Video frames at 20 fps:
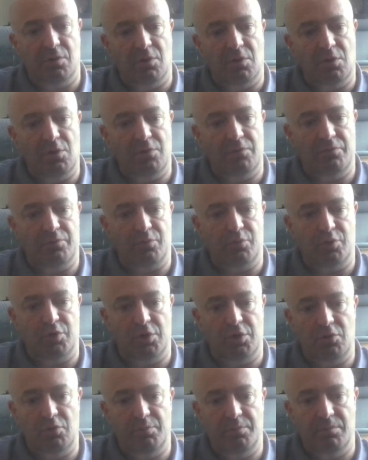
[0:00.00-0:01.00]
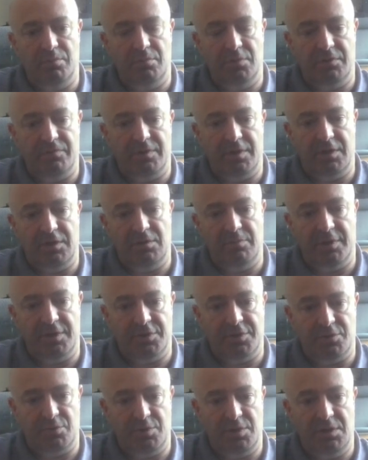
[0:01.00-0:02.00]
of row divided by
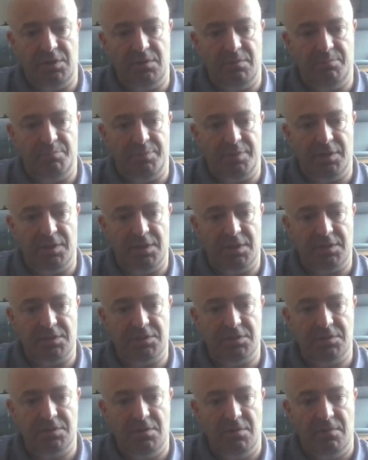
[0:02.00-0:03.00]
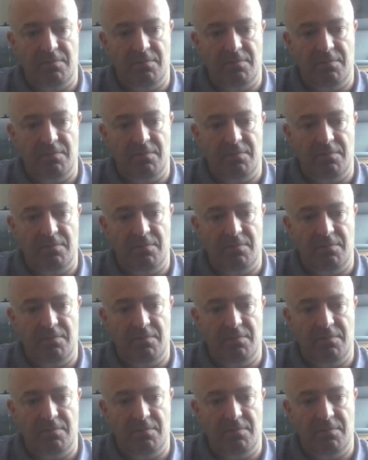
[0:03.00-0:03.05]
3 plus